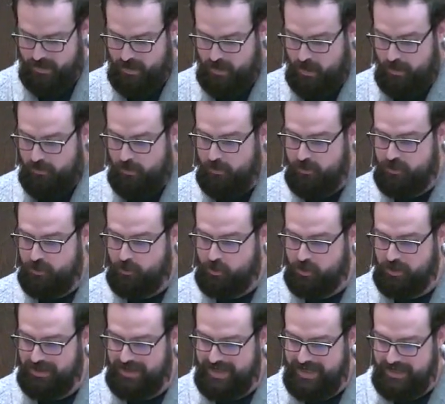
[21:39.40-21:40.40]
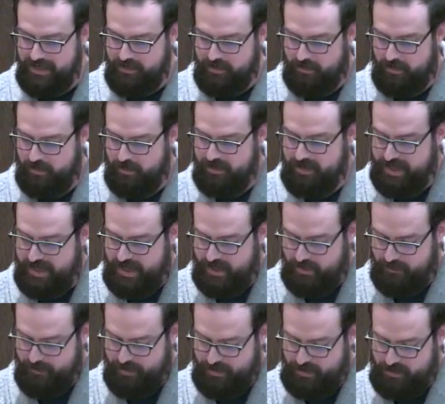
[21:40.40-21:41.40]
Those who cling to their
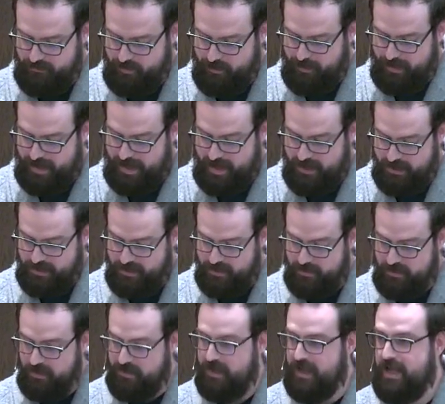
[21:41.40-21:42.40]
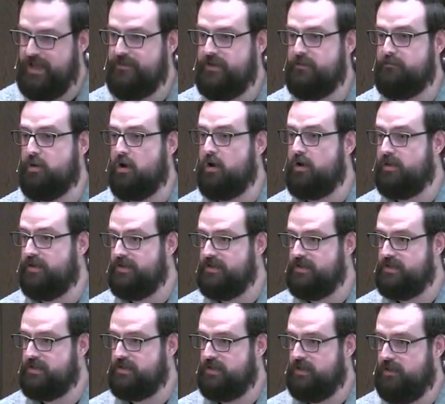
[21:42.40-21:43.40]
attachments of the past, to the heavy
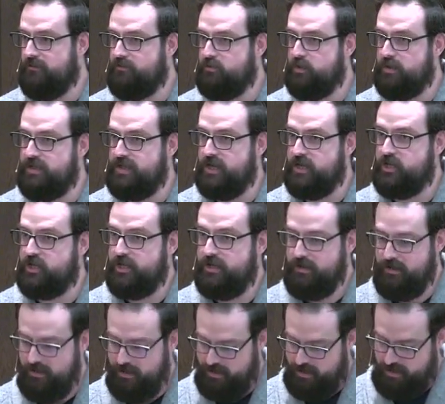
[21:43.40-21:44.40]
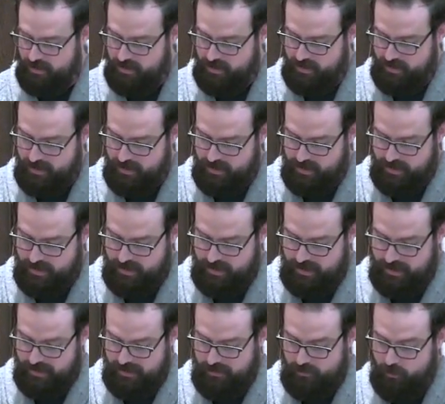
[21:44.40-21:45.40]
burdens of tradition,
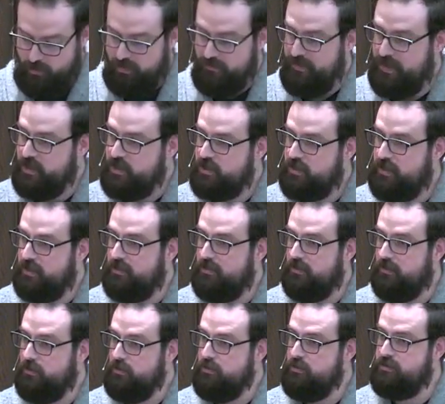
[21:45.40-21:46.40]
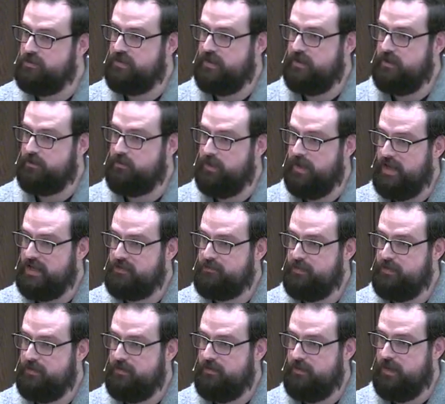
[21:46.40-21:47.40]
will eventually lose their grasp
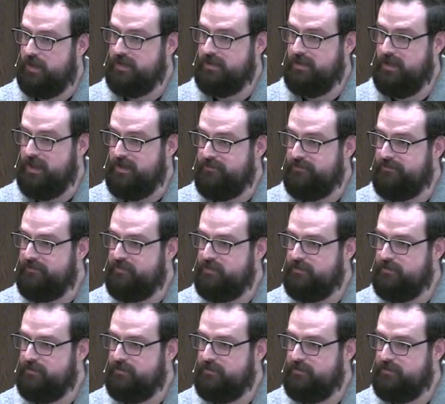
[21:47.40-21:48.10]
on life.